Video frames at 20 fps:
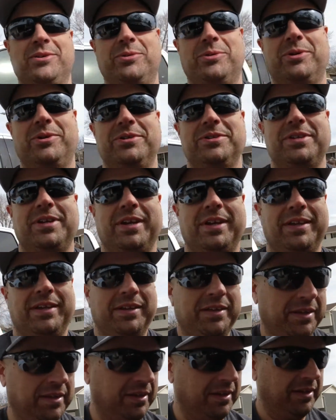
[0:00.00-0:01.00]
doors,
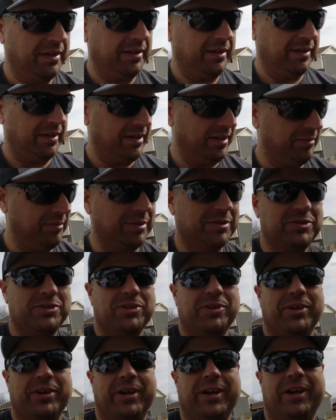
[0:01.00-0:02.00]
and I'm going to
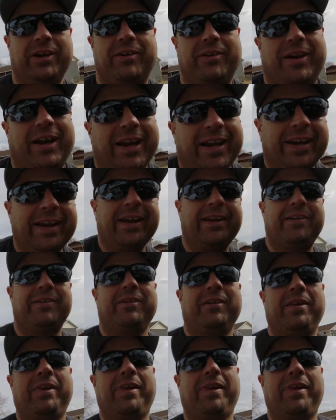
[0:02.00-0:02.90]
show you here right now,